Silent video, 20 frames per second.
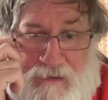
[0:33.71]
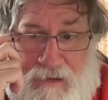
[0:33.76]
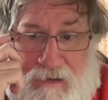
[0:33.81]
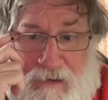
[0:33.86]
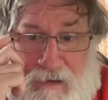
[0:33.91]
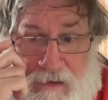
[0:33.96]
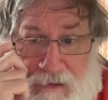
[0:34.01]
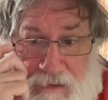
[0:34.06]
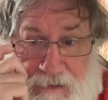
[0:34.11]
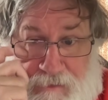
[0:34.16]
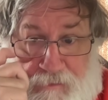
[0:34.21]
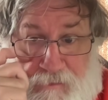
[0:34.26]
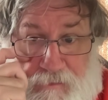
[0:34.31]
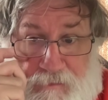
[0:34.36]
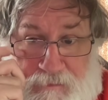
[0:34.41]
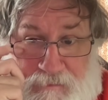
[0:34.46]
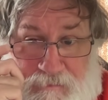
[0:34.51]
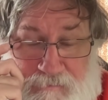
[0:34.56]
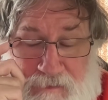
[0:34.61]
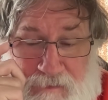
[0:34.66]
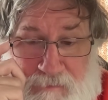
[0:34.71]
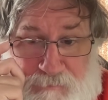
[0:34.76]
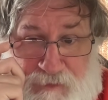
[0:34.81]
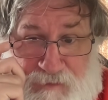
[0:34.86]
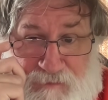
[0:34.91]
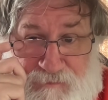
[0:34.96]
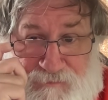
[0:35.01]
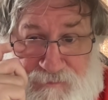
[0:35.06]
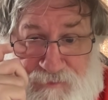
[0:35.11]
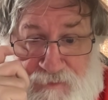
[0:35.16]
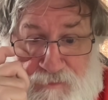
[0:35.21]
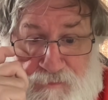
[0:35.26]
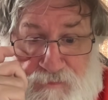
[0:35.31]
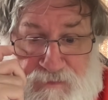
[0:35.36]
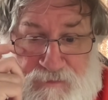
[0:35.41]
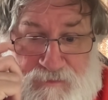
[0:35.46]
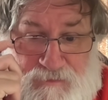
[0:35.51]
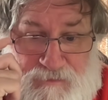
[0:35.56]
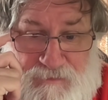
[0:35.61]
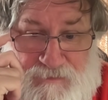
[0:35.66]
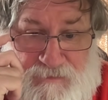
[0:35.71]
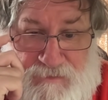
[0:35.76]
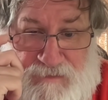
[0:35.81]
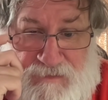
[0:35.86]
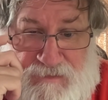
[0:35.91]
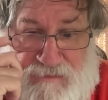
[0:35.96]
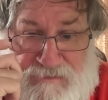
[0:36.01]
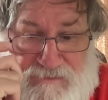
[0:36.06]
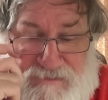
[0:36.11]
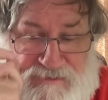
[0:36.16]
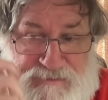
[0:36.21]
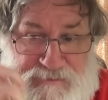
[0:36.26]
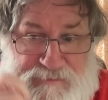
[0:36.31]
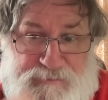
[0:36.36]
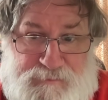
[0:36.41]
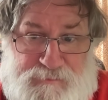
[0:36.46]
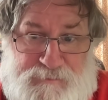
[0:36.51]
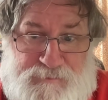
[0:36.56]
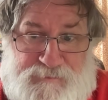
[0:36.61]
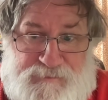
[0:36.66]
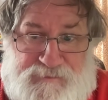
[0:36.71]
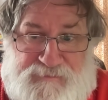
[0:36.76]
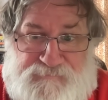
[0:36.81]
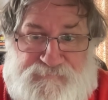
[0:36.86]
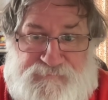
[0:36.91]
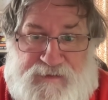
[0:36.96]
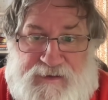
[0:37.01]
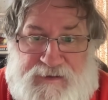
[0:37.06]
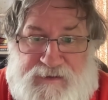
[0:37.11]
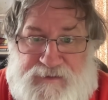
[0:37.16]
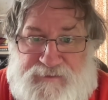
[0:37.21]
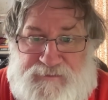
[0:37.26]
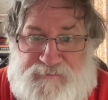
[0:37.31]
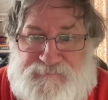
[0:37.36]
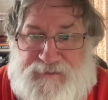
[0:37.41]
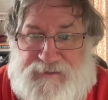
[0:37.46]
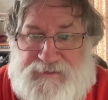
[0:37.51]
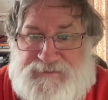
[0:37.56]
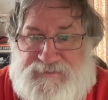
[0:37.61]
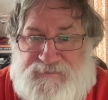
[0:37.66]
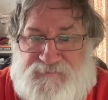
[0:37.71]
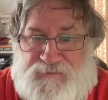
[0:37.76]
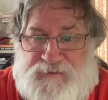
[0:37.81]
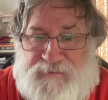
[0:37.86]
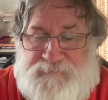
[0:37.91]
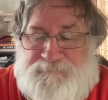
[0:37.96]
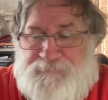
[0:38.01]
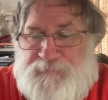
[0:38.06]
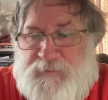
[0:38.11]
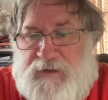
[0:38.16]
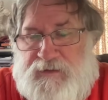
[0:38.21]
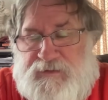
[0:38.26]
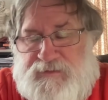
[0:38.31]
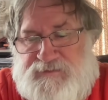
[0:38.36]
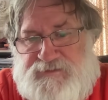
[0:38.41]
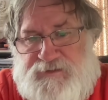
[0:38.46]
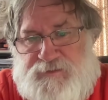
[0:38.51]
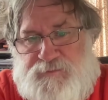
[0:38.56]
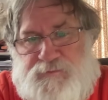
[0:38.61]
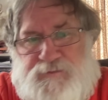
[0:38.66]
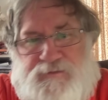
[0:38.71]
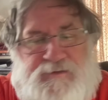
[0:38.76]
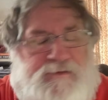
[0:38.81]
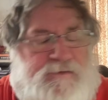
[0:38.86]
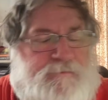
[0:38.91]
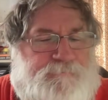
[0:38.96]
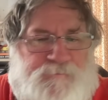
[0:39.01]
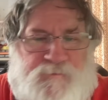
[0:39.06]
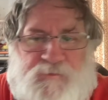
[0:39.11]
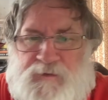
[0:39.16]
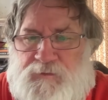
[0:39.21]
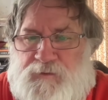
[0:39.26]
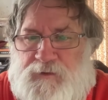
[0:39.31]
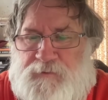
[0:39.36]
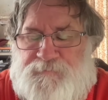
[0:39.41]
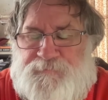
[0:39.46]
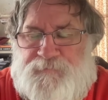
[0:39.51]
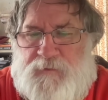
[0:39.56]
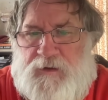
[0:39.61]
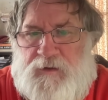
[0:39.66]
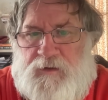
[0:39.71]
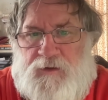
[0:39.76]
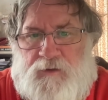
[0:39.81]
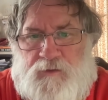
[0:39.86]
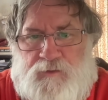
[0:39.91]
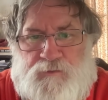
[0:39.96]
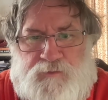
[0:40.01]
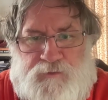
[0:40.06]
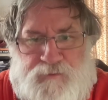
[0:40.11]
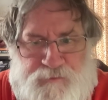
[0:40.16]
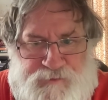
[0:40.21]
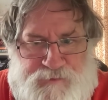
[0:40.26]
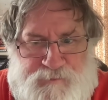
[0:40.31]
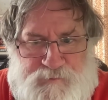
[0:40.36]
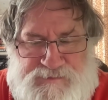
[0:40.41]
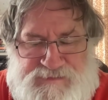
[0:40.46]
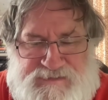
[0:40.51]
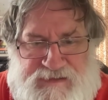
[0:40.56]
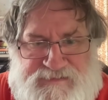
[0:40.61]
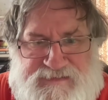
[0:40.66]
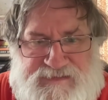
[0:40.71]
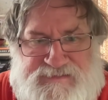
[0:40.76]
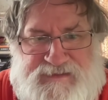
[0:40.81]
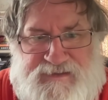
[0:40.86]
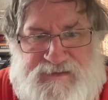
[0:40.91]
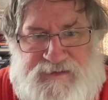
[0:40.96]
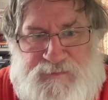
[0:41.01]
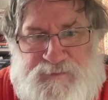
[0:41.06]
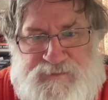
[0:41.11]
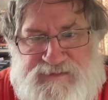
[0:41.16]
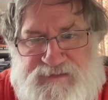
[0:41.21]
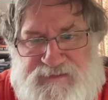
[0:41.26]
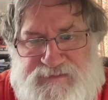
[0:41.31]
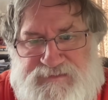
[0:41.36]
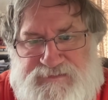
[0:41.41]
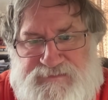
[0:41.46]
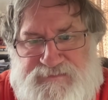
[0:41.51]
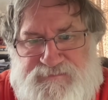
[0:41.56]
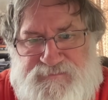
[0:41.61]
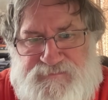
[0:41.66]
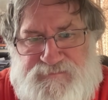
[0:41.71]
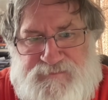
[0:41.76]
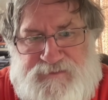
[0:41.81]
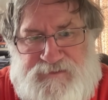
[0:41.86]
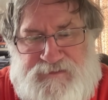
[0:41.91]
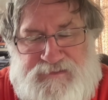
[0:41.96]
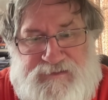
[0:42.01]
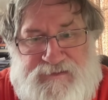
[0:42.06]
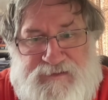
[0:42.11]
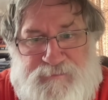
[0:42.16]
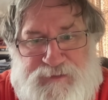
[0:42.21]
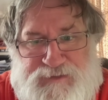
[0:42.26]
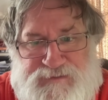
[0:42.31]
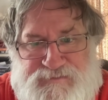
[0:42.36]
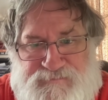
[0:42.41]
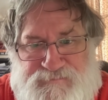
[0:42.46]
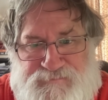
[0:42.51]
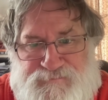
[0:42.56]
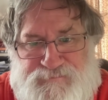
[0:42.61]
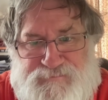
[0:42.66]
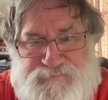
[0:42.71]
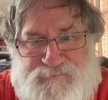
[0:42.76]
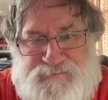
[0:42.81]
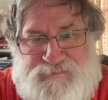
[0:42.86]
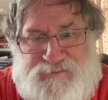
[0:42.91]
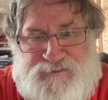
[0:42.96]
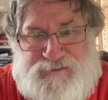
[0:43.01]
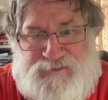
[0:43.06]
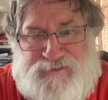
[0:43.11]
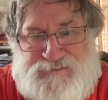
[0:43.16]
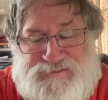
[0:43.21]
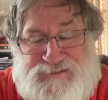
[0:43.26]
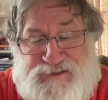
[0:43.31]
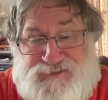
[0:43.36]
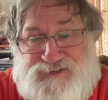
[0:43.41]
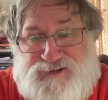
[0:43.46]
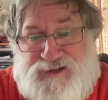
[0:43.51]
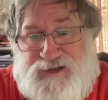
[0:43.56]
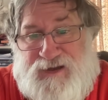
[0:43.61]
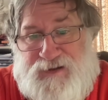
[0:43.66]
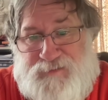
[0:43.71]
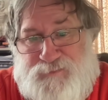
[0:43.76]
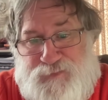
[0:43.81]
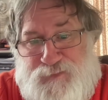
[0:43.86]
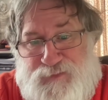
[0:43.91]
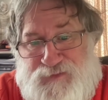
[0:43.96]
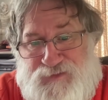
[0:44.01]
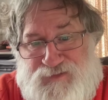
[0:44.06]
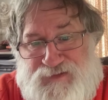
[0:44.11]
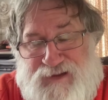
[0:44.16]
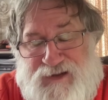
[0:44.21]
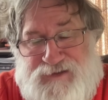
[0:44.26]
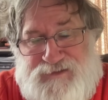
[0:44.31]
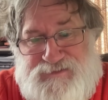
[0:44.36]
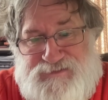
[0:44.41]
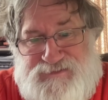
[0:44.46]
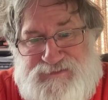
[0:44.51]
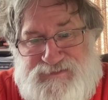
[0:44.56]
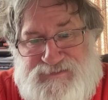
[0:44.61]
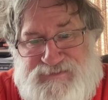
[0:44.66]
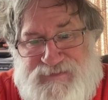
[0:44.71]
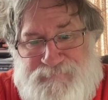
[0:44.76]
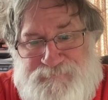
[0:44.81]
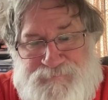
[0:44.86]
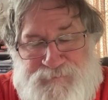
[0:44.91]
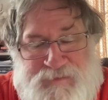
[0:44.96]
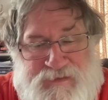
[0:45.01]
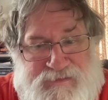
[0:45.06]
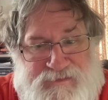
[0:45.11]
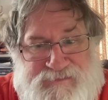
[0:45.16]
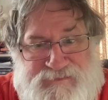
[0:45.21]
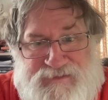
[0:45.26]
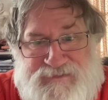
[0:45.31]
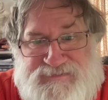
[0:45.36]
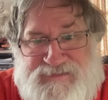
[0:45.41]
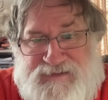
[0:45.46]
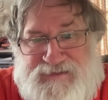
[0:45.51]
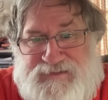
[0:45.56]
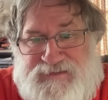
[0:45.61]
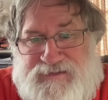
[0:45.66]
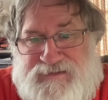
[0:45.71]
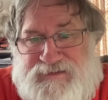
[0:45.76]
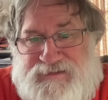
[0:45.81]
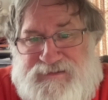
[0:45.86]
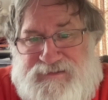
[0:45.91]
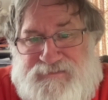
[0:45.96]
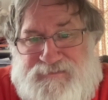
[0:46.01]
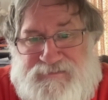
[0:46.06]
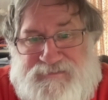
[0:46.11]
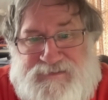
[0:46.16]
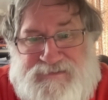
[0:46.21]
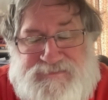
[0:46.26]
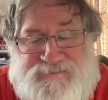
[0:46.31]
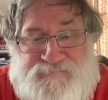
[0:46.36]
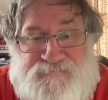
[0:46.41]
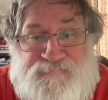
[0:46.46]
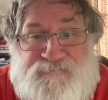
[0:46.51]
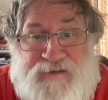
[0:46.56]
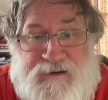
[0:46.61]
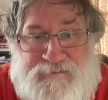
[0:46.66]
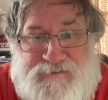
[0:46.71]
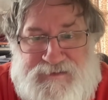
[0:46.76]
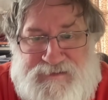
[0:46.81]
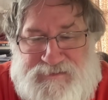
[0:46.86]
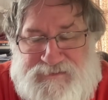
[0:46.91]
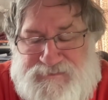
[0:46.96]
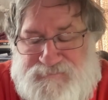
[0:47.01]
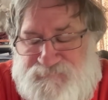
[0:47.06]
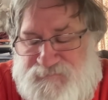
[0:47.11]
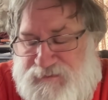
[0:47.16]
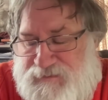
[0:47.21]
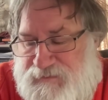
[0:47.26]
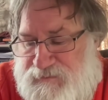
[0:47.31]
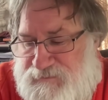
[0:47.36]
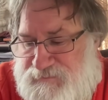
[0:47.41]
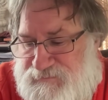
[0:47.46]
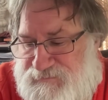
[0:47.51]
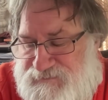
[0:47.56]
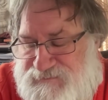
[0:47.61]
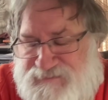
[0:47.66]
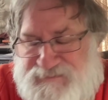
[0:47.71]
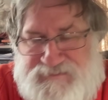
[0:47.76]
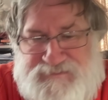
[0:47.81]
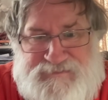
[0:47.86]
and they'd been thrown into the fire effectively. So, you know, all that was necessary was a little of, a little bit of touching up with colours. There's a there's a very convenient